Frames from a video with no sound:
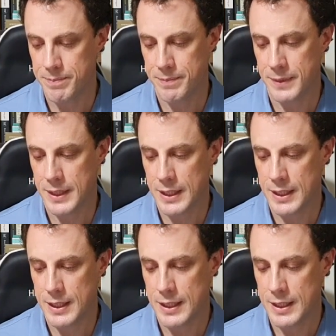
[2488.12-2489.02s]

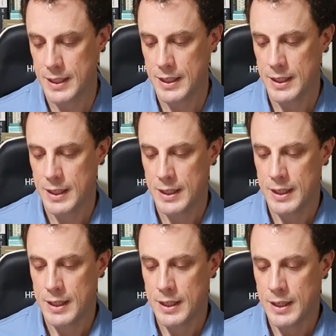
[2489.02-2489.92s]

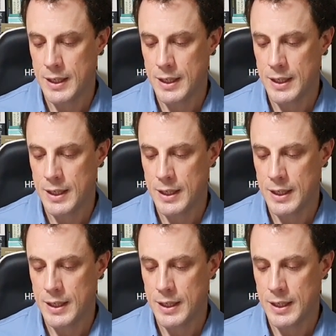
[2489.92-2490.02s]
(silence)